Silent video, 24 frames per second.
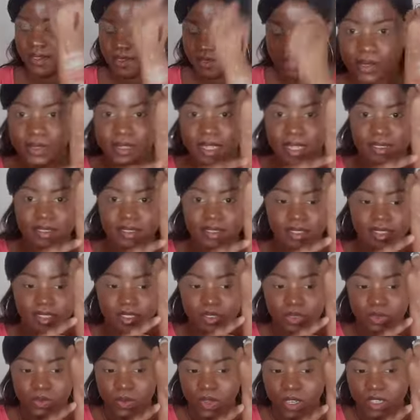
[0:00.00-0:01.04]
So that's the
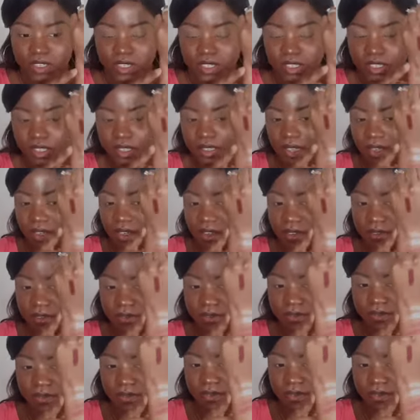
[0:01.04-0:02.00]
swatches of